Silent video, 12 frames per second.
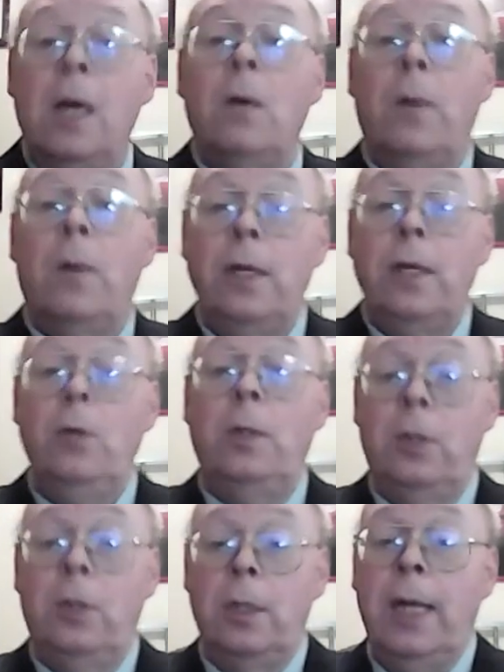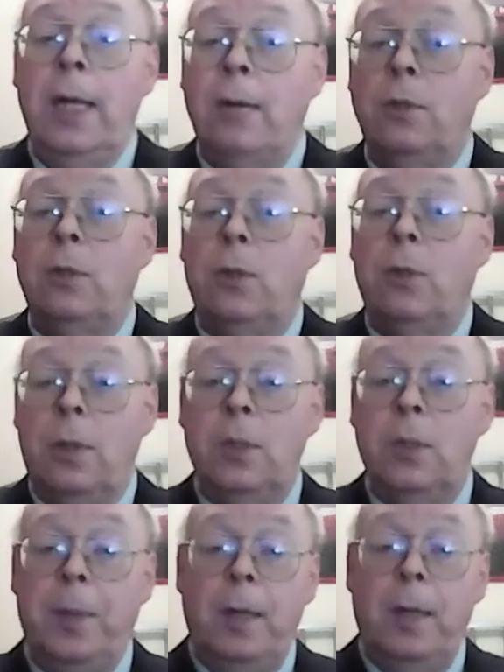where you will learn how to
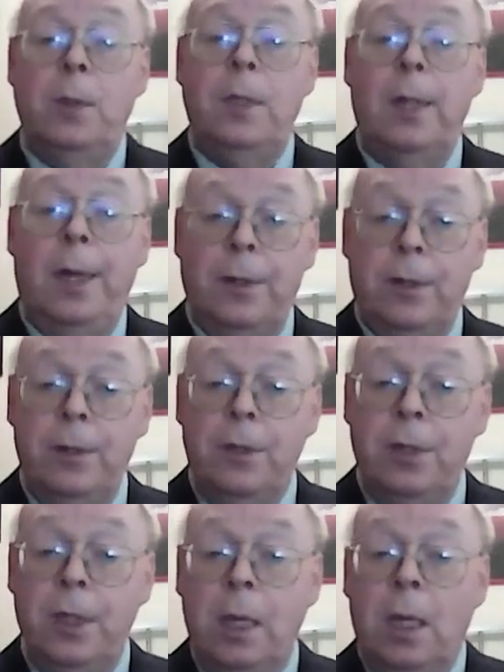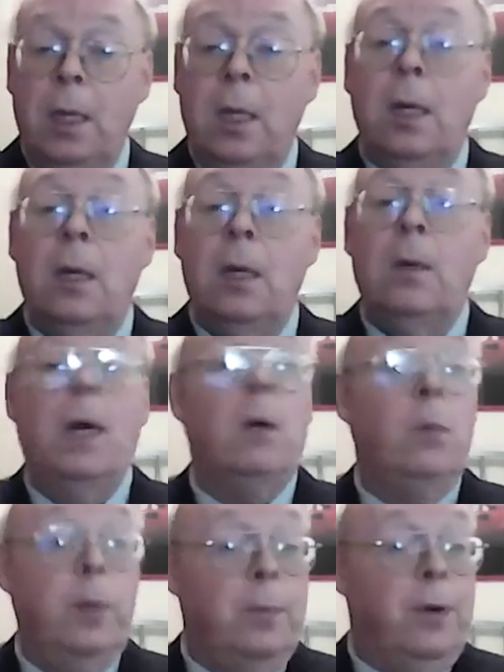correspond with others
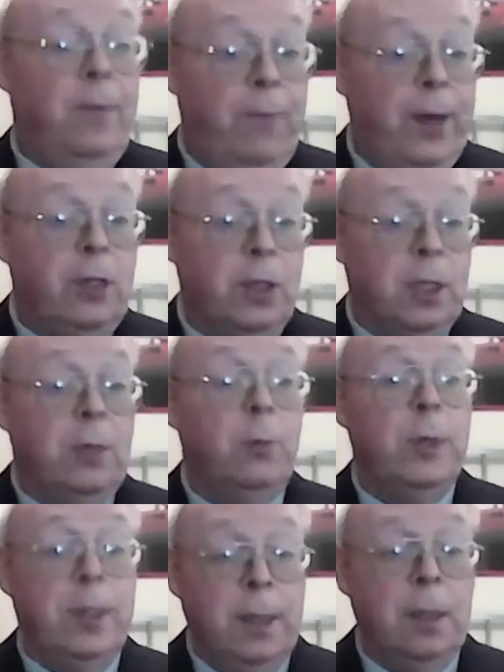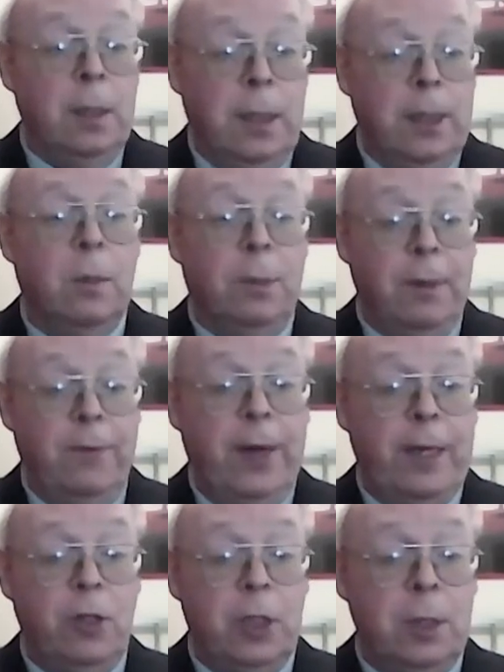professionally within the legal
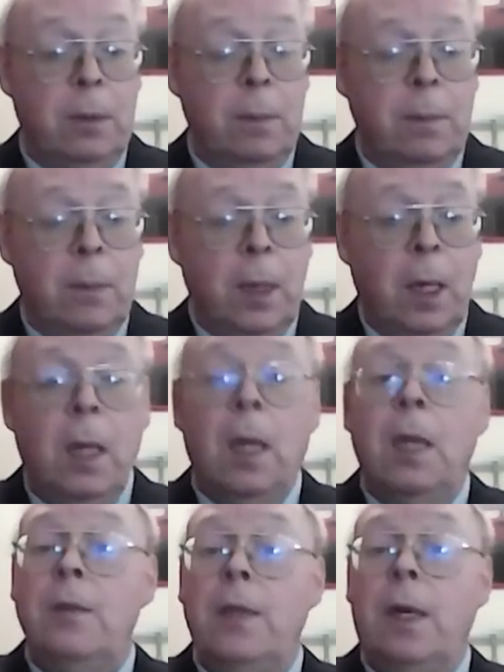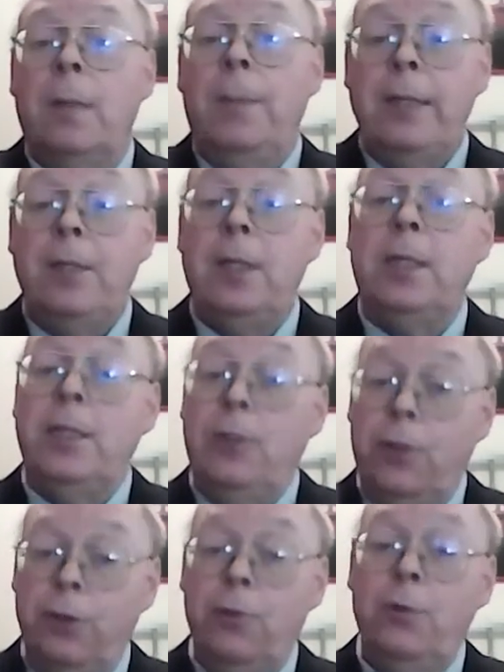profession. There are basically
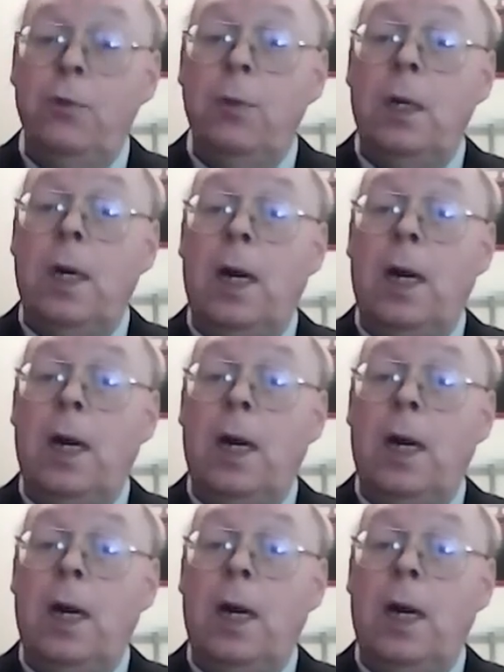two